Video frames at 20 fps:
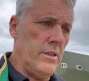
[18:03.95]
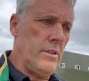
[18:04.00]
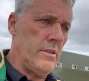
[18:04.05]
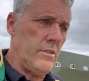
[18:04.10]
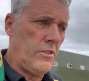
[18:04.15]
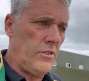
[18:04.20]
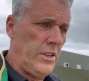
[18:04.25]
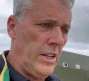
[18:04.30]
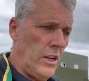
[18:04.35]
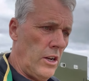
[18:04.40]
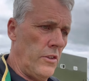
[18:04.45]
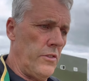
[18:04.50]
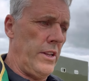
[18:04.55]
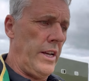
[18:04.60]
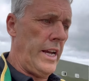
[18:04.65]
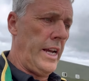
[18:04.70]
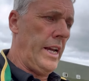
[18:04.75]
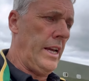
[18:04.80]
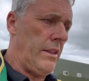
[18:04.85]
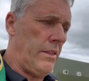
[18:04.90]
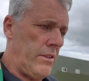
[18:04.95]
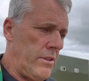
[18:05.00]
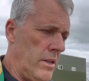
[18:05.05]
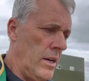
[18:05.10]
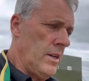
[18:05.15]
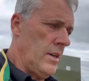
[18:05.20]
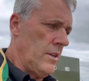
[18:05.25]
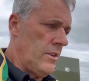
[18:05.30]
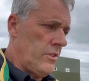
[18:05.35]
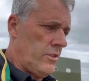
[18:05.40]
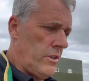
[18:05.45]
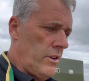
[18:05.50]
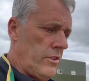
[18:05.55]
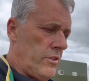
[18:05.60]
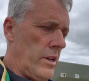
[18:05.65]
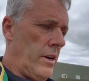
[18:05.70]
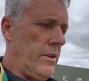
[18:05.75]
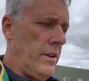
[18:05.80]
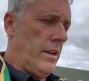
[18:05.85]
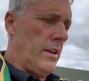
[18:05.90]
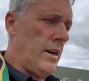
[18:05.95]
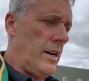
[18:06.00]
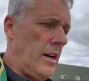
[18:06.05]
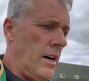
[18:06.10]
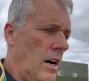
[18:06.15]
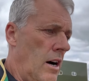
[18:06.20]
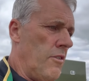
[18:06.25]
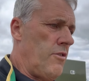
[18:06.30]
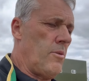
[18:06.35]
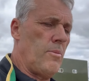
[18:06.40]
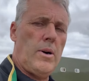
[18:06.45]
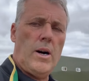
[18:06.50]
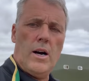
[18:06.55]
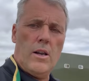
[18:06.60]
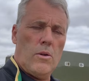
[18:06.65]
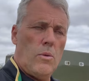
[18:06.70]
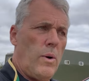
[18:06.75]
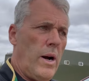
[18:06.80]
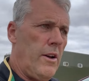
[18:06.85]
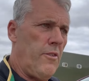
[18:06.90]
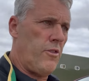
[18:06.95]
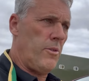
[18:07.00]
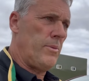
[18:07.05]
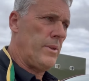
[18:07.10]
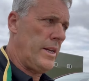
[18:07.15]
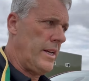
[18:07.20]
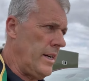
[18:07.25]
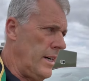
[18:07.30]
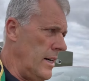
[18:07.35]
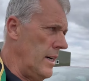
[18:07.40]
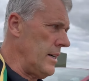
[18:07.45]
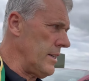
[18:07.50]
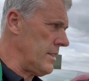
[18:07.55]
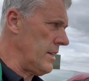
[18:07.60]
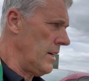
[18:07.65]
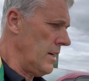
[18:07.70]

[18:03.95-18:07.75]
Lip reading: It's still on the heath, so it's only like half a mile away from the yard.